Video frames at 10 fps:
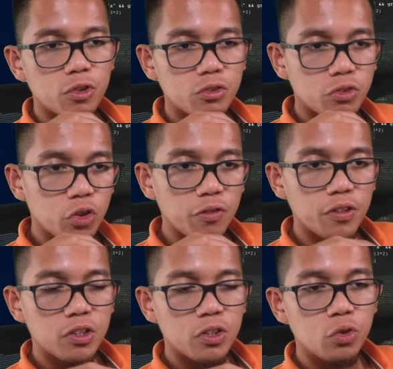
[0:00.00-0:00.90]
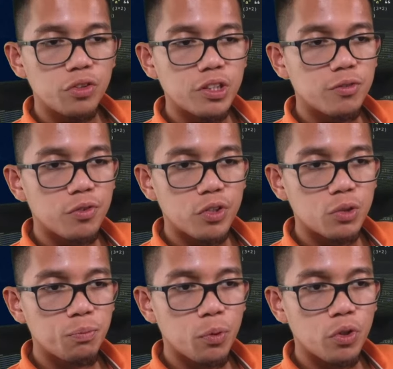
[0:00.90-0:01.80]
So if you just do this,
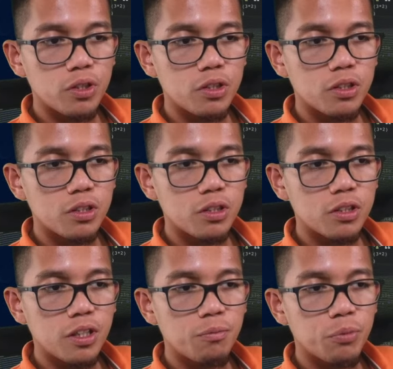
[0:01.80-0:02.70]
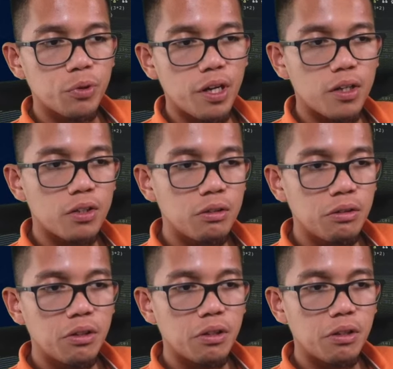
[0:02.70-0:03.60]
first point is gonna print out
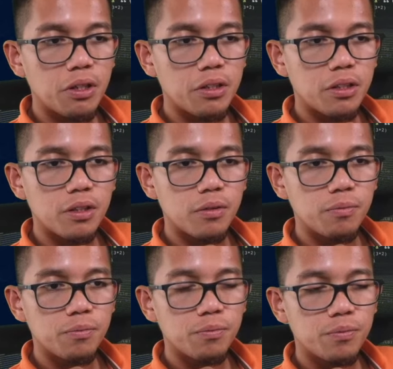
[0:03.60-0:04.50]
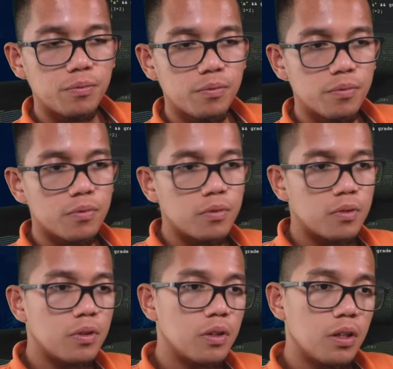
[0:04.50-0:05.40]
nothing,
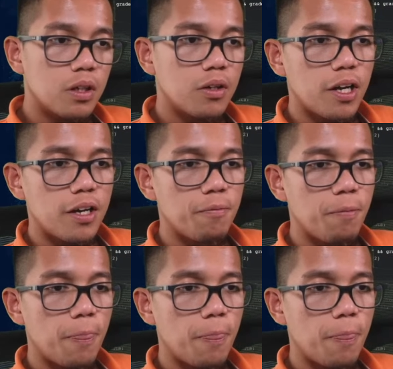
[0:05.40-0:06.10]
right?